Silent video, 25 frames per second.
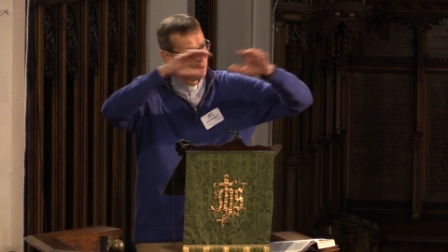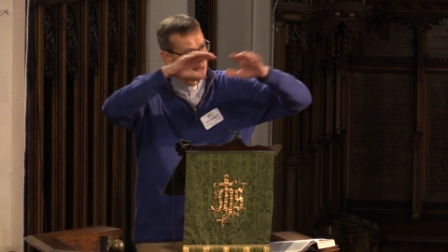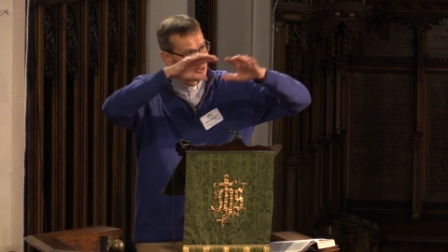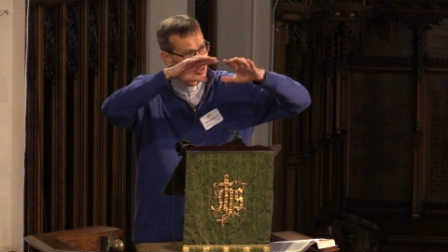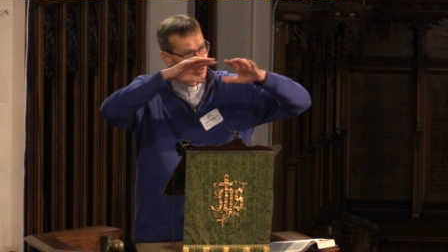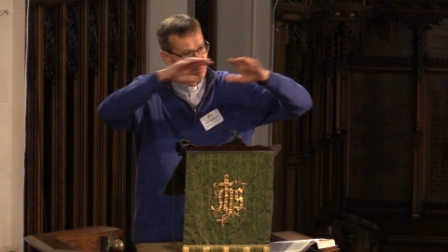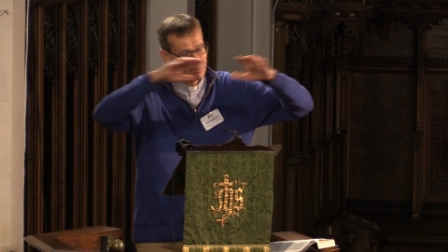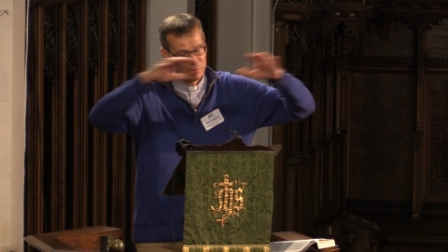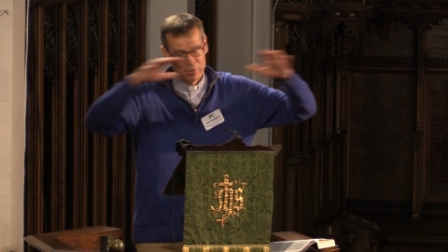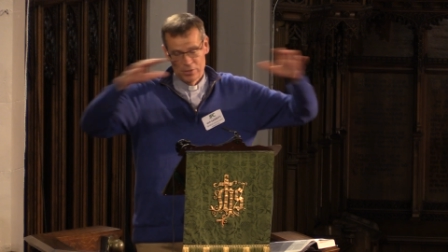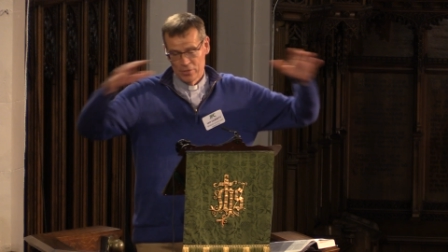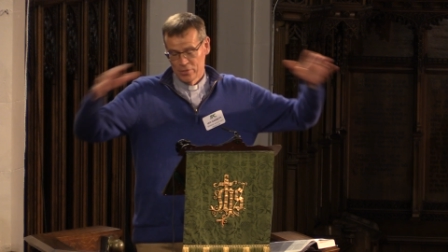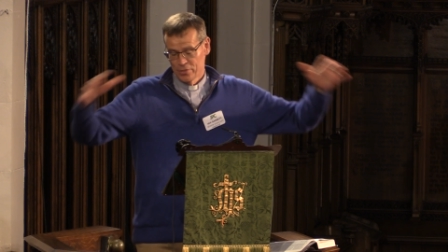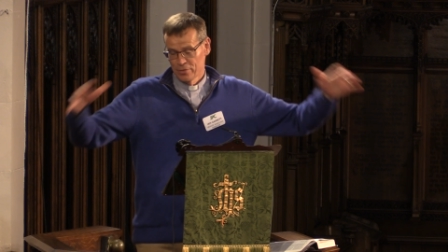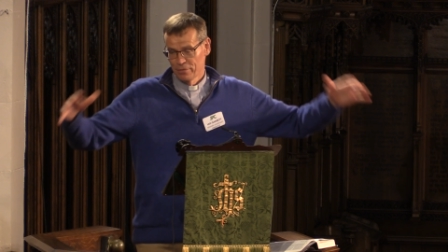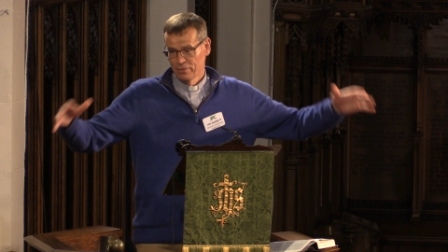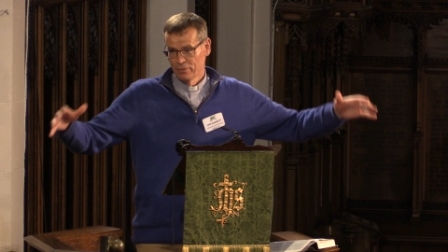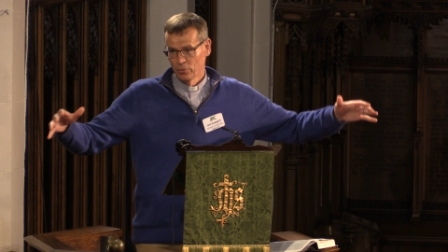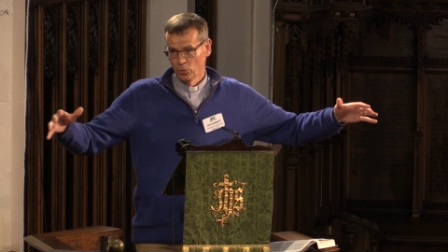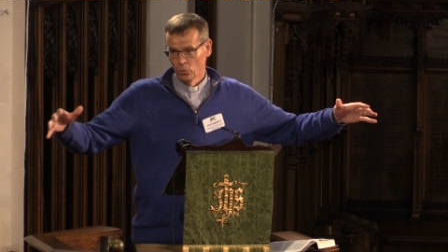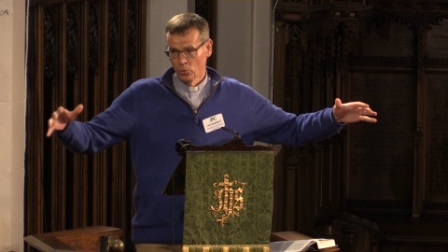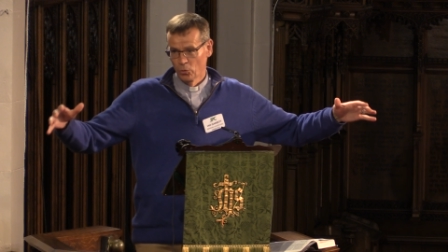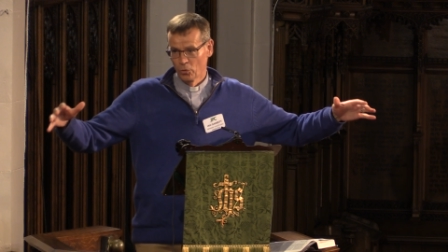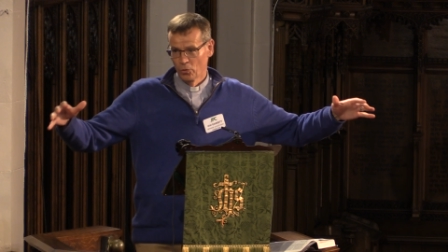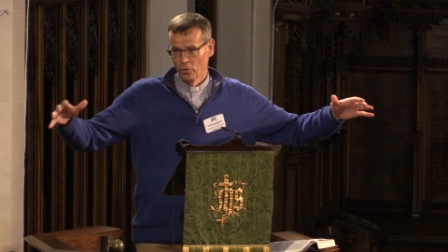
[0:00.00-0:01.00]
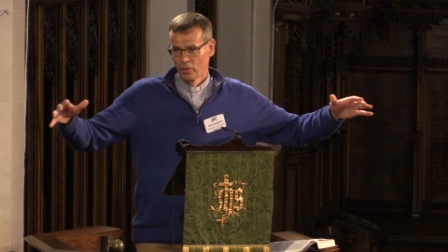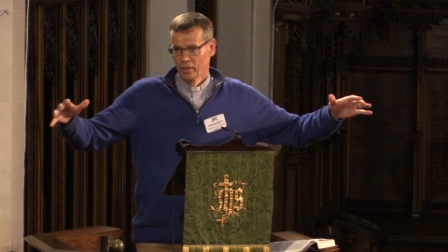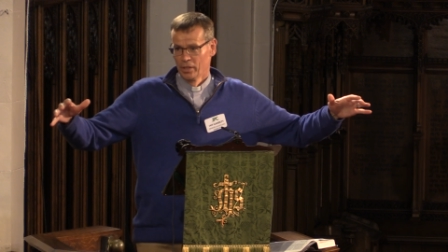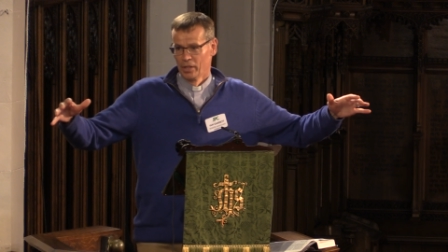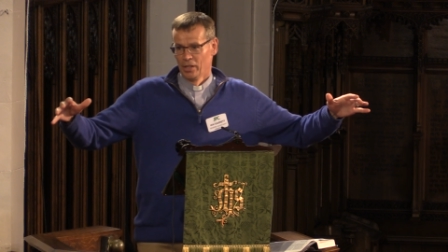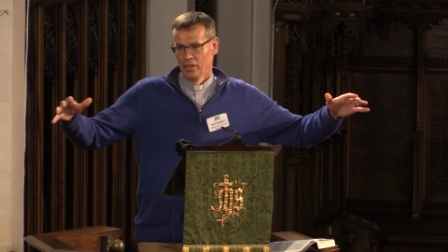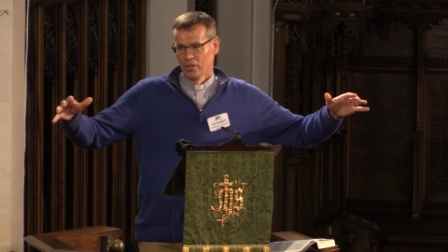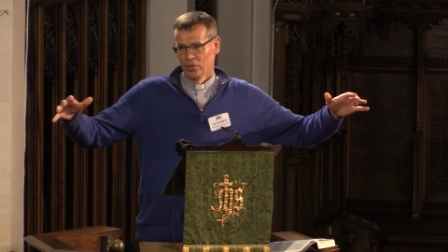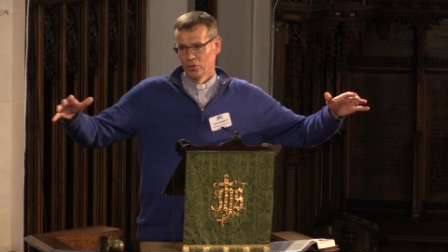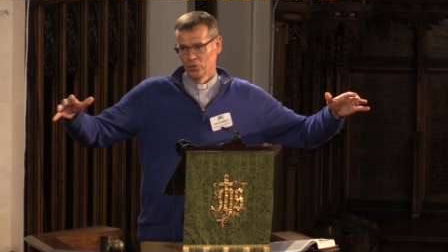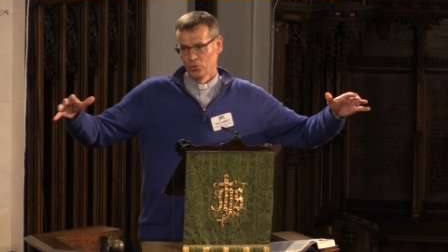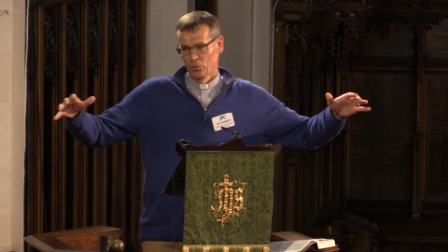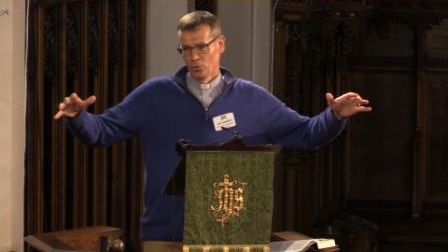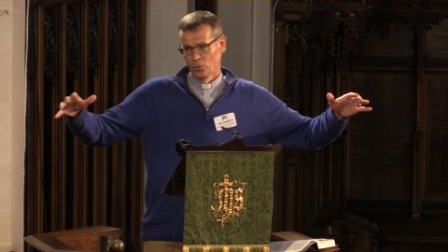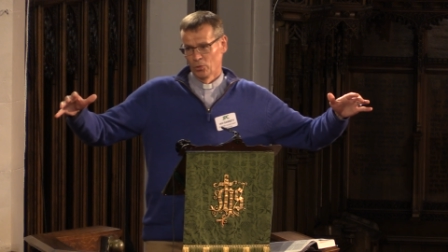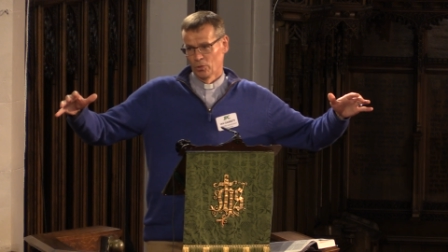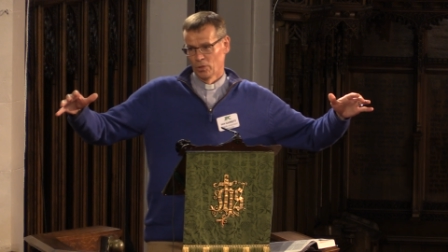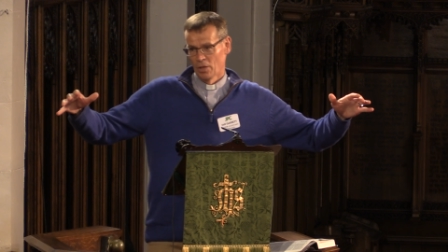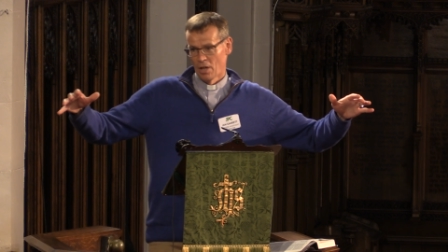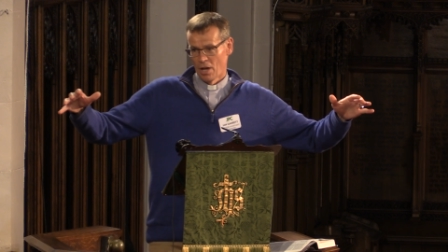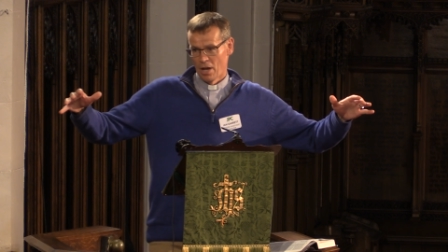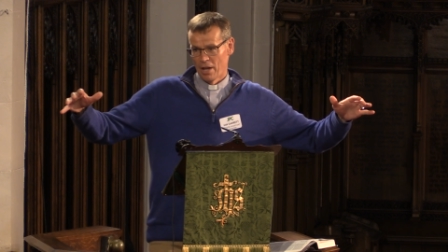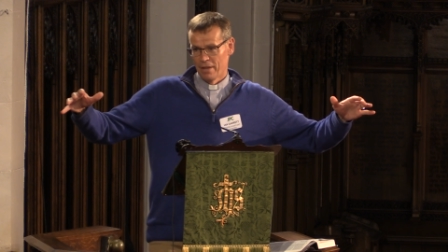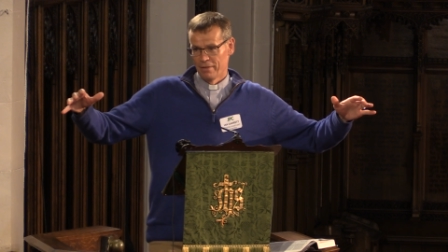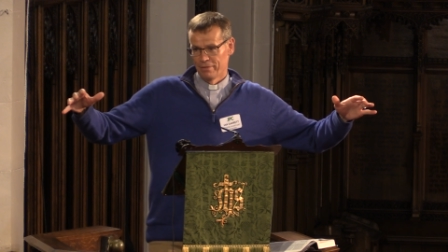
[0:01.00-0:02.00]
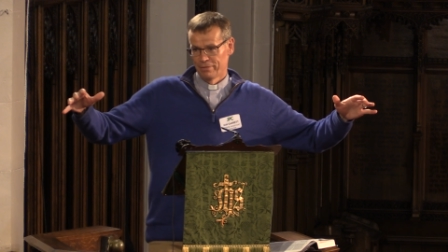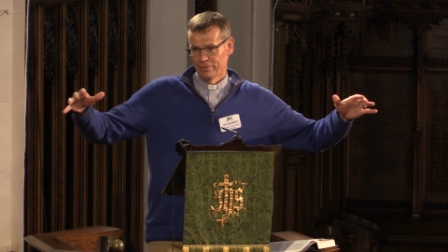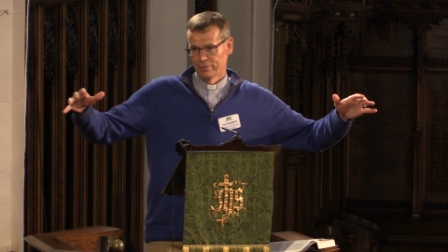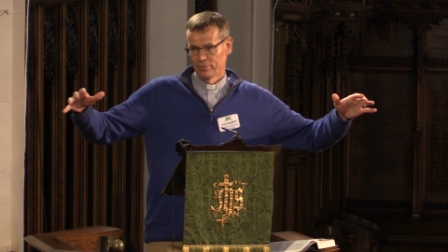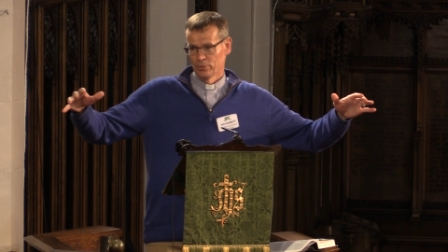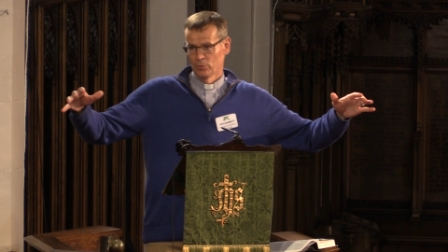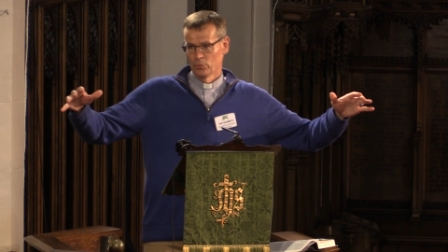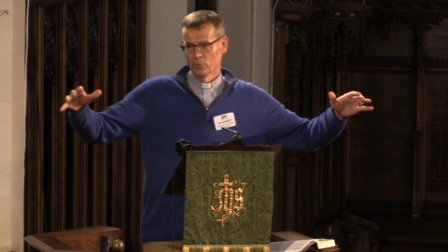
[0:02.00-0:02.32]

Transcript: purpose for your life,